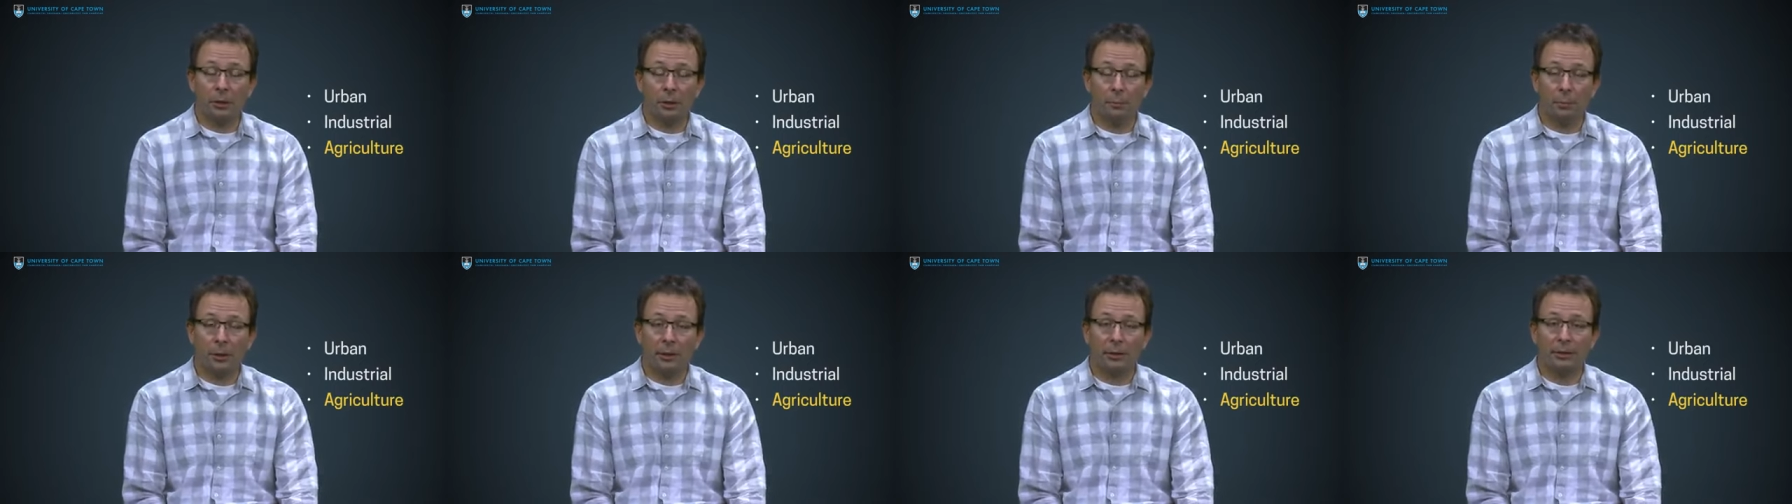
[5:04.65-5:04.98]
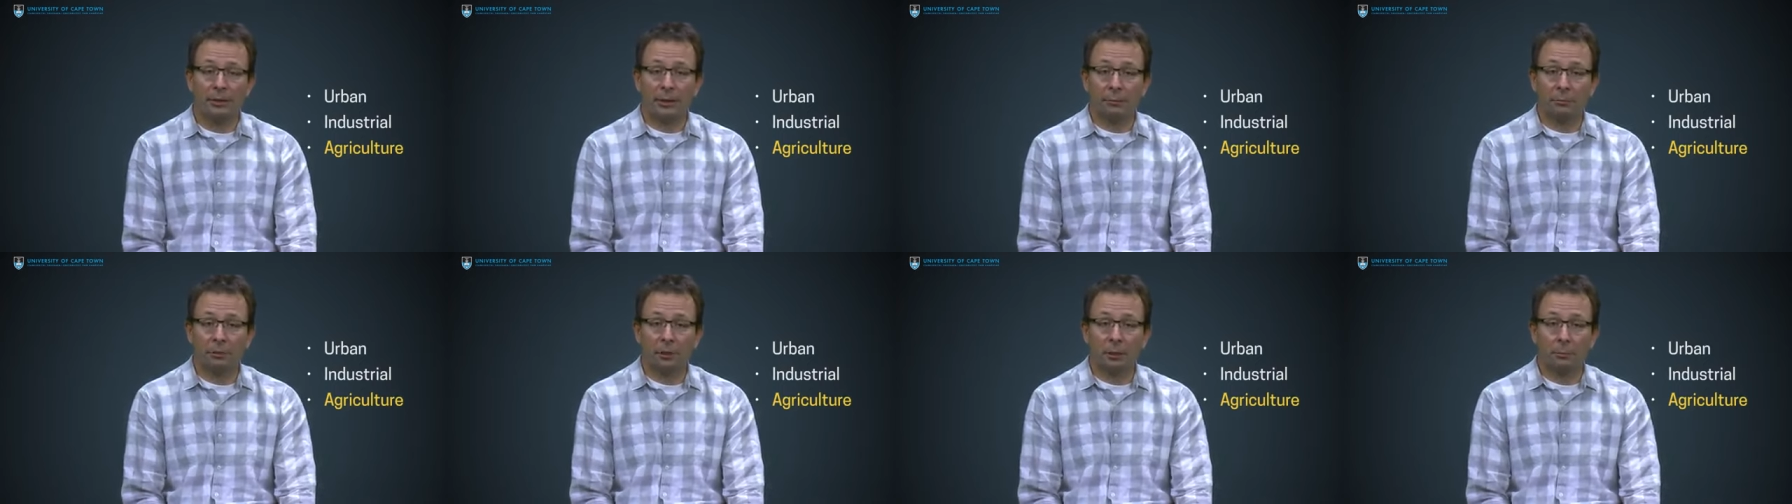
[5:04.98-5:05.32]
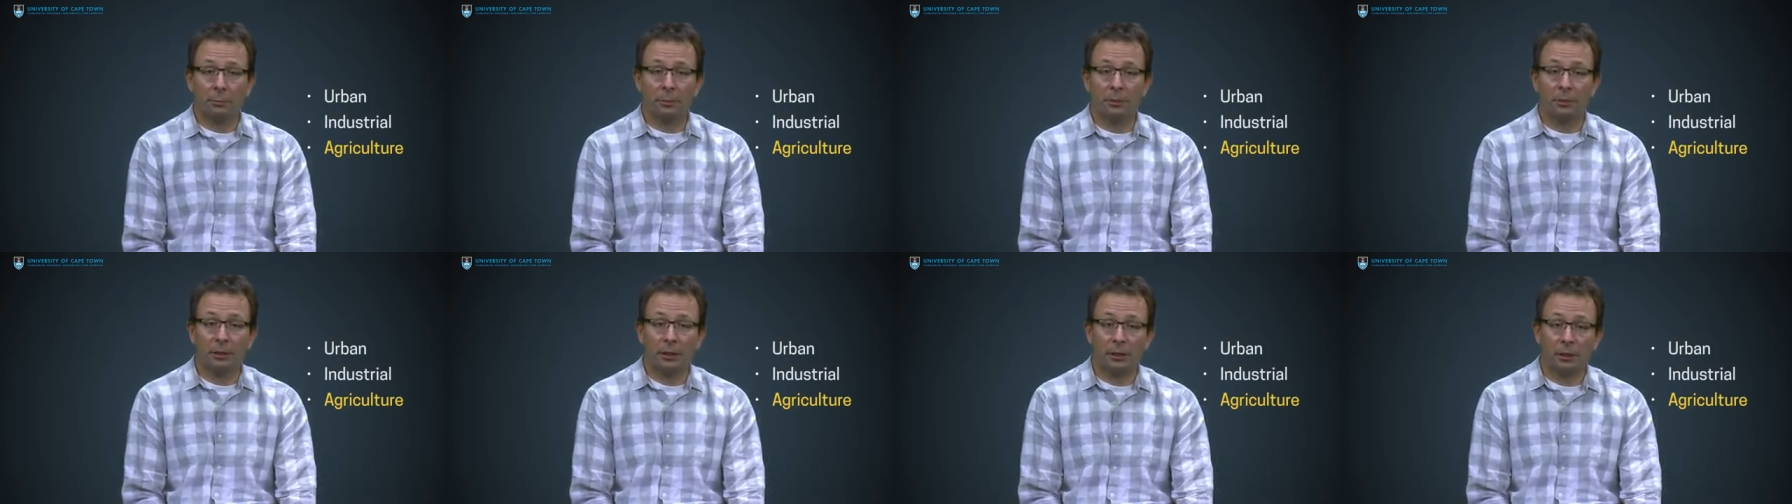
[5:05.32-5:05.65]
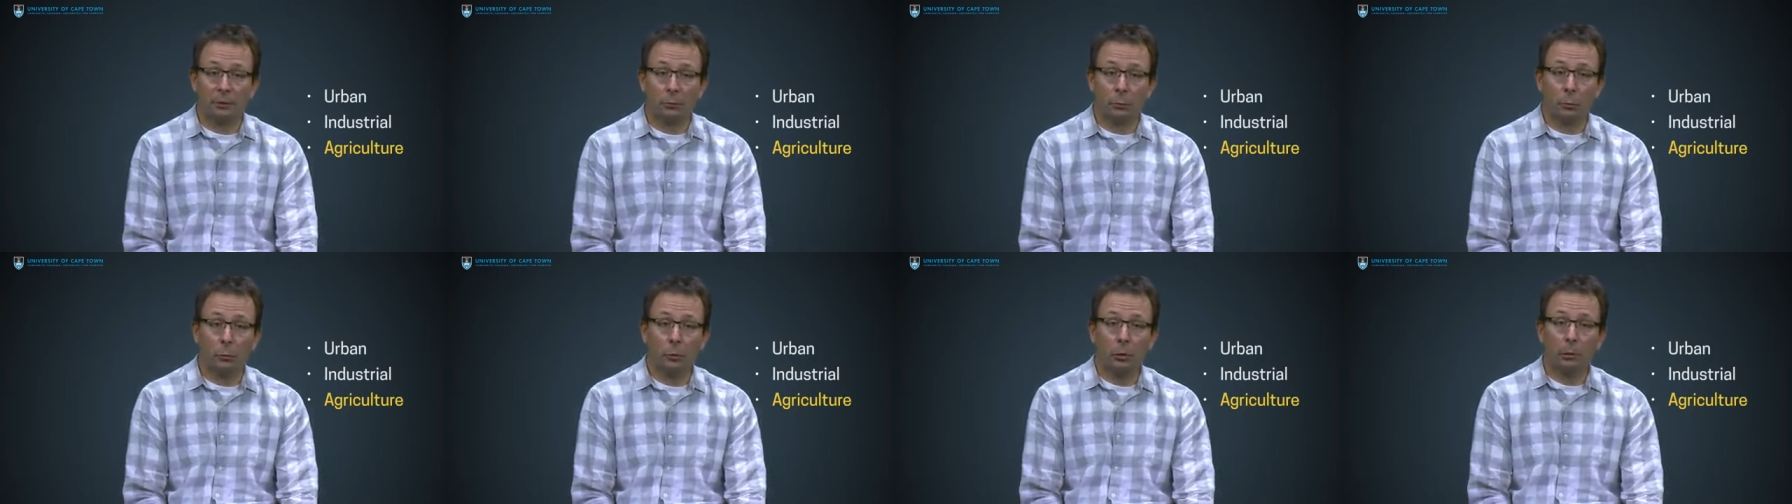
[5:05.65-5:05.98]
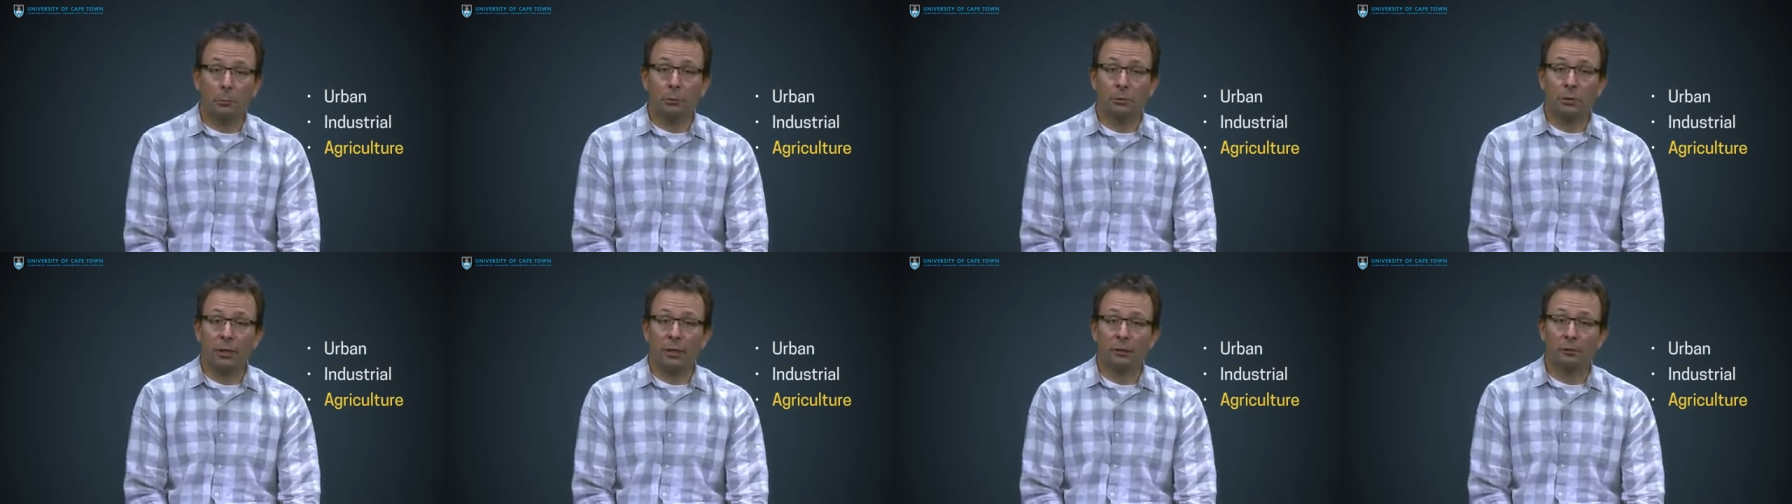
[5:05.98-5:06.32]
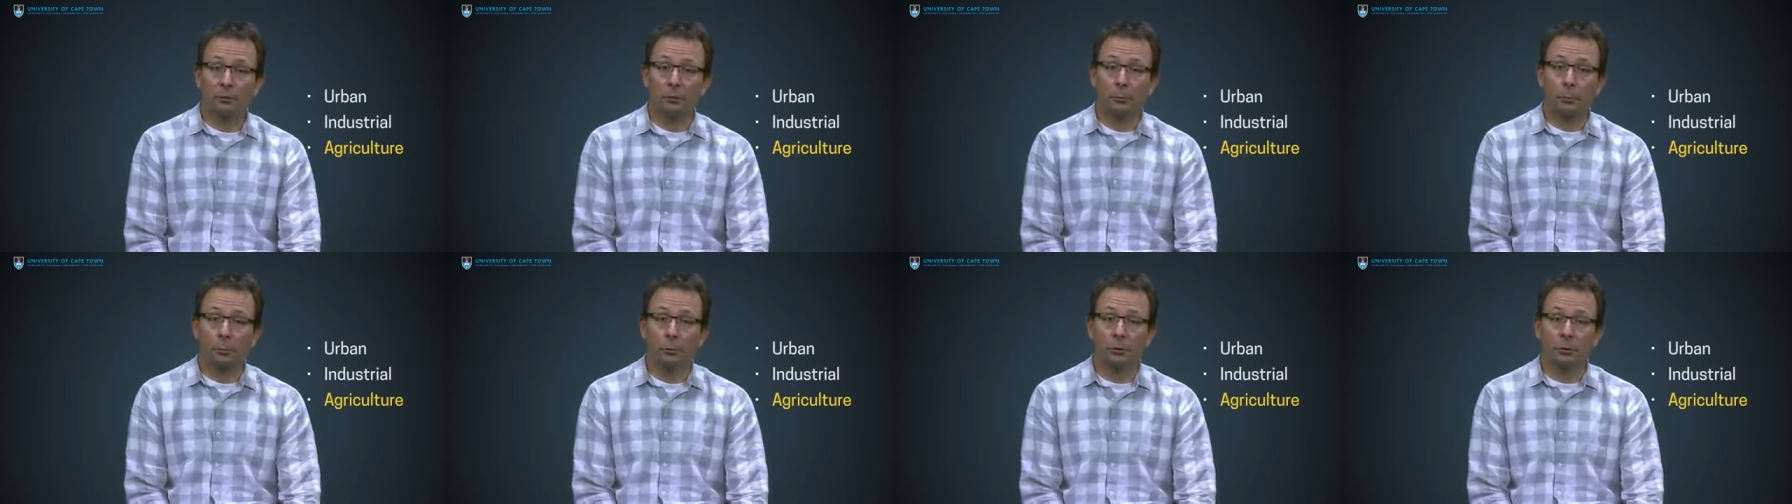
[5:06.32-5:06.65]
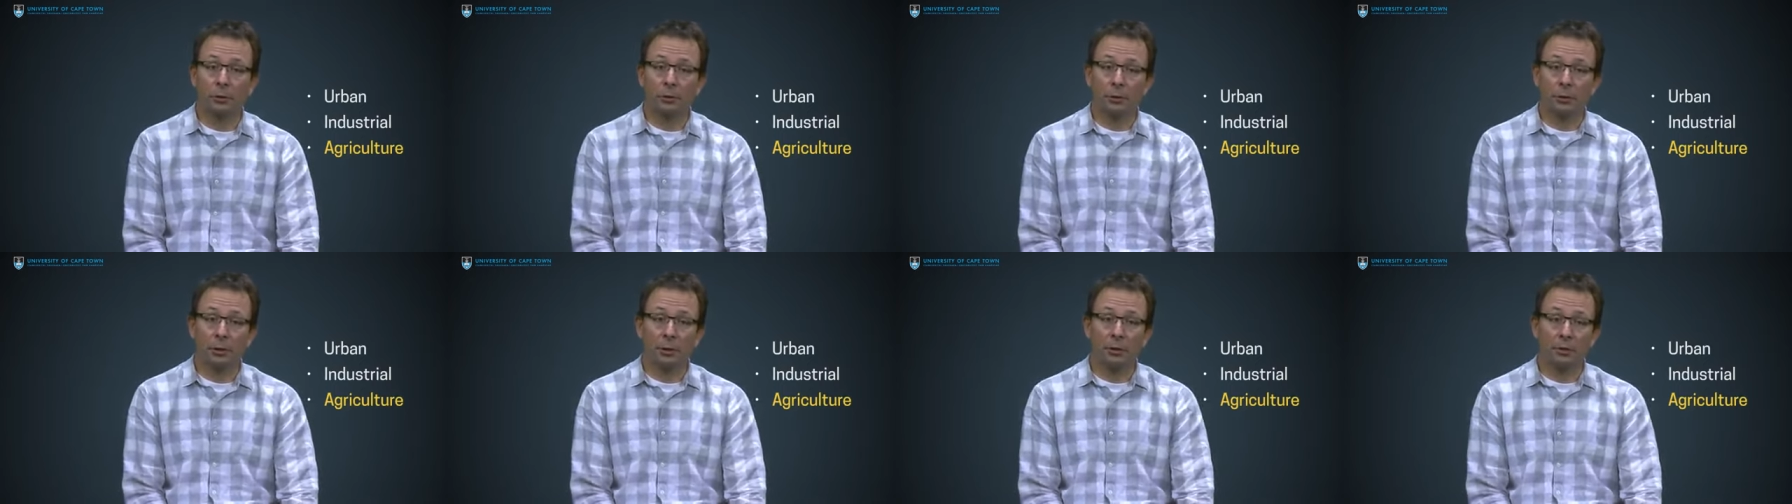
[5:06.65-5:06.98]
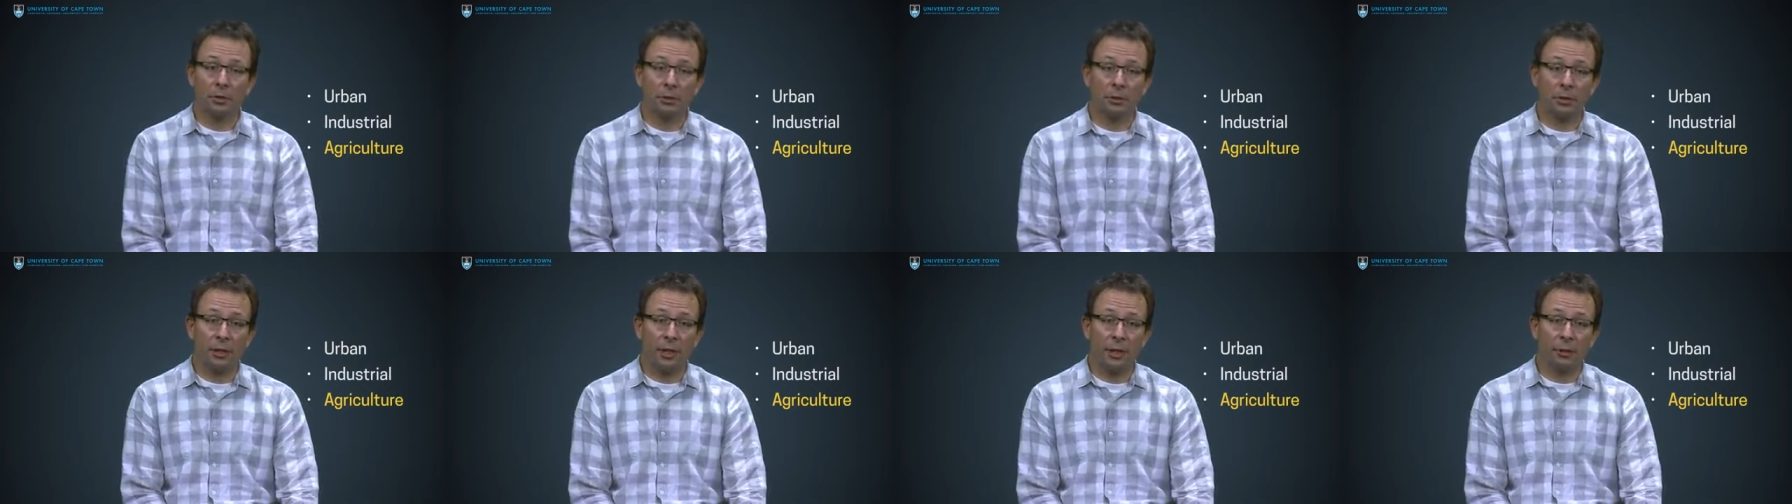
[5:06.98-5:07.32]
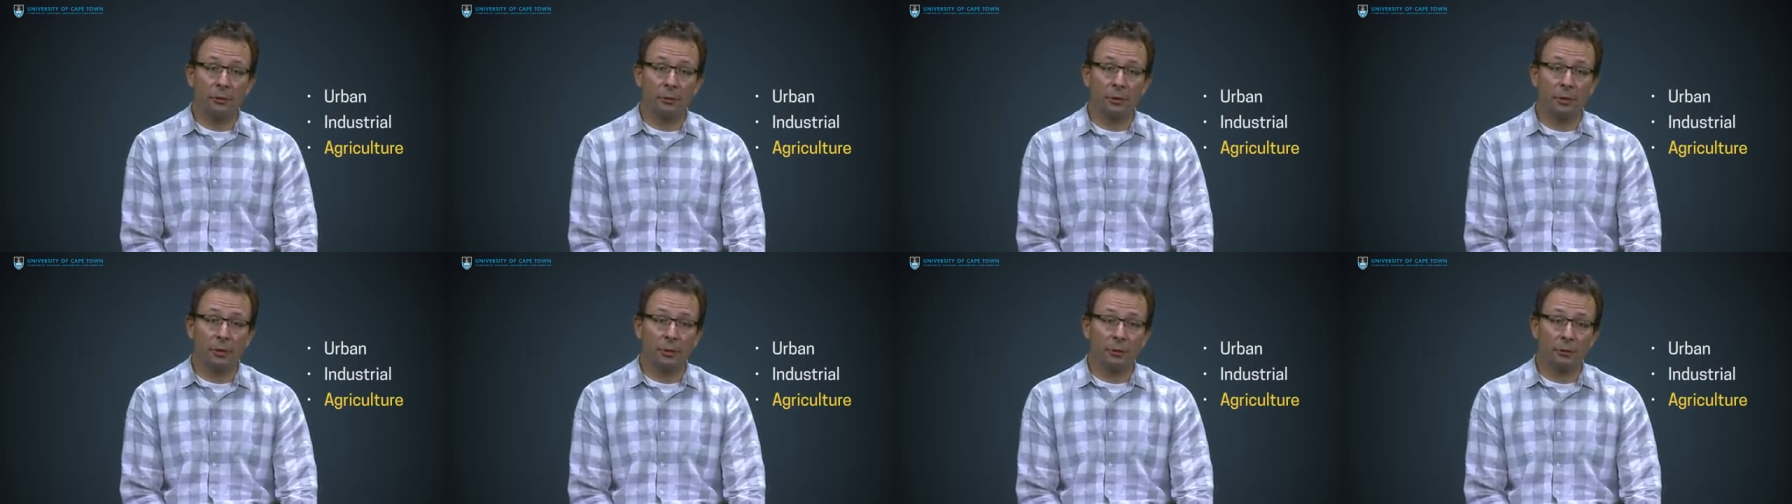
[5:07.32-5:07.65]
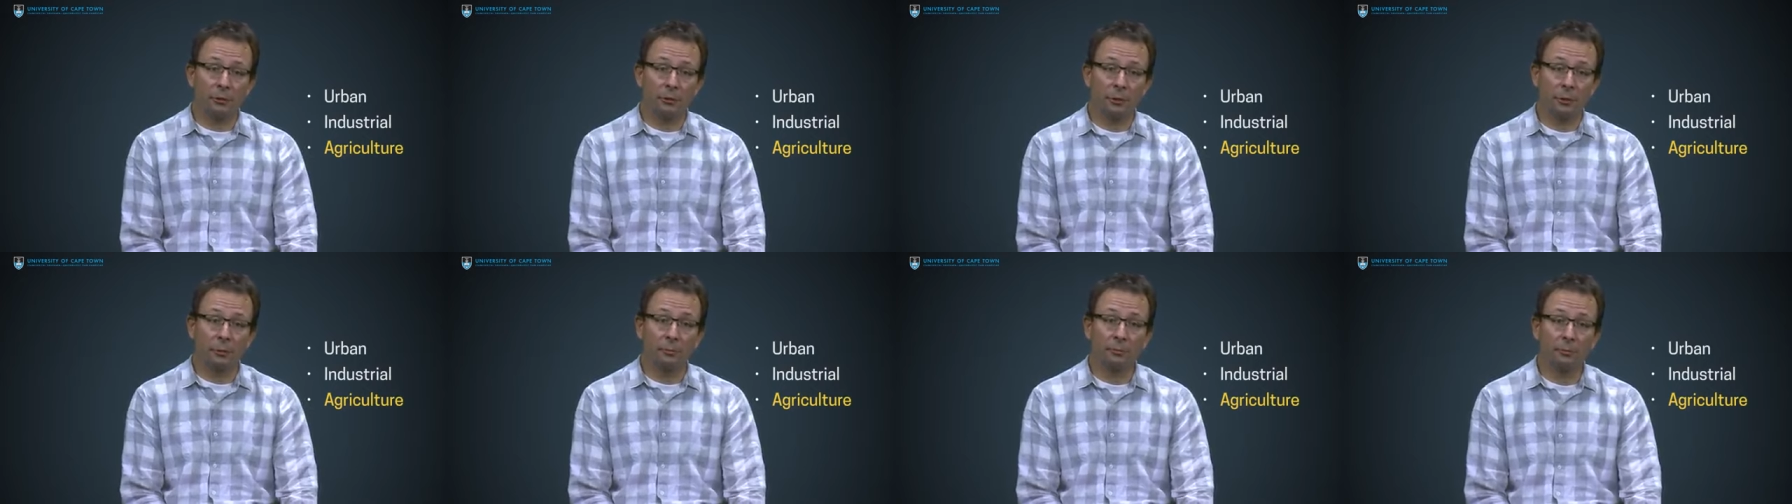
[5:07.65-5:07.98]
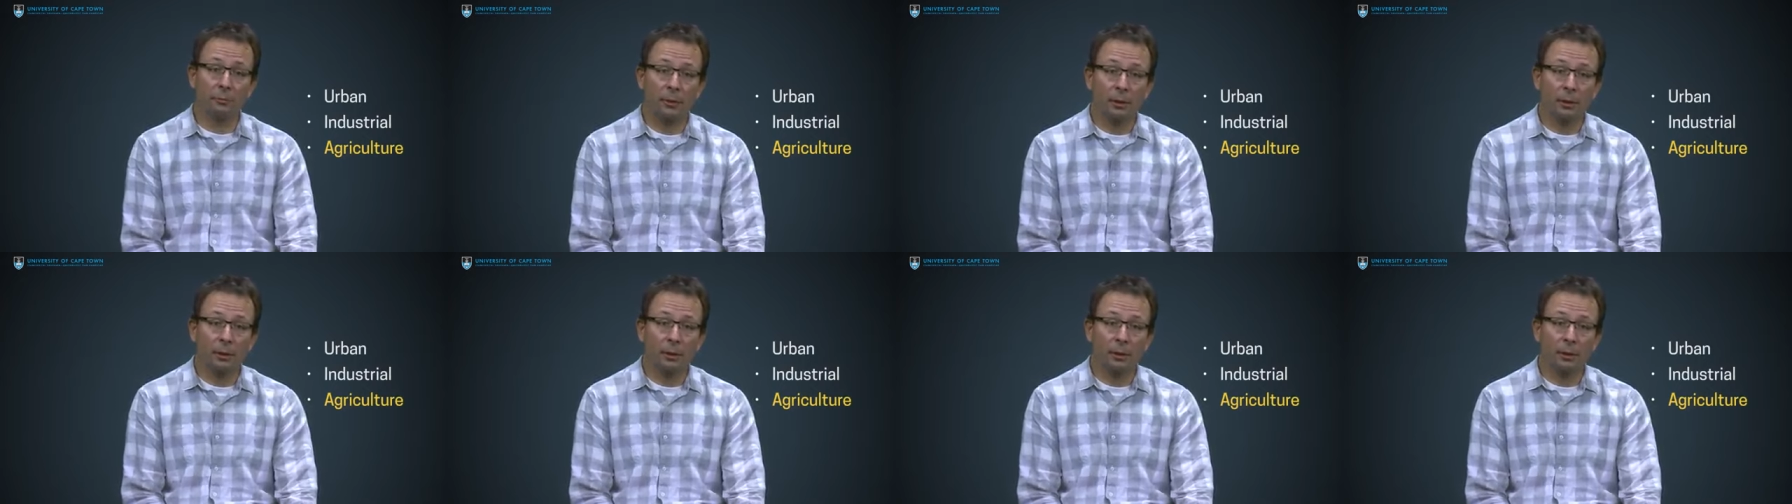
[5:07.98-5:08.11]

About 70% of all abstracted water goes into agriculture.